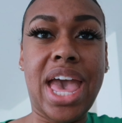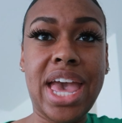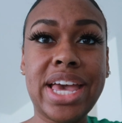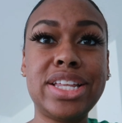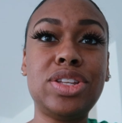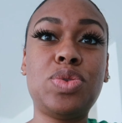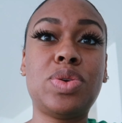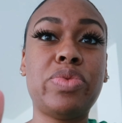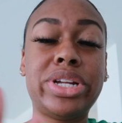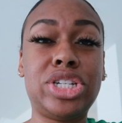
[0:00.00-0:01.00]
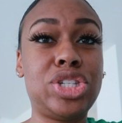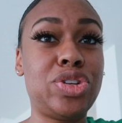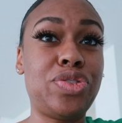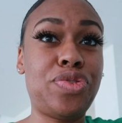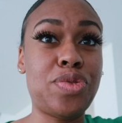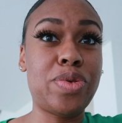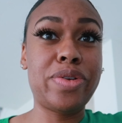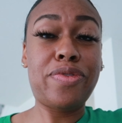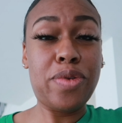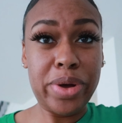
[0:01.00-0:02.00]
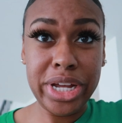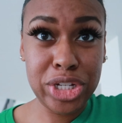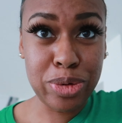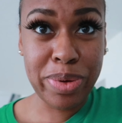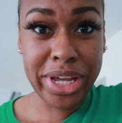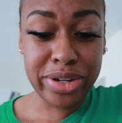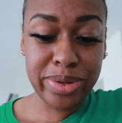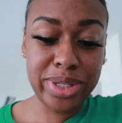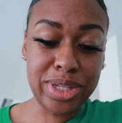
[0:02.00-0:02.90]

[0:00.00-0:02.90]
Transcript: and you can register for four extra panels.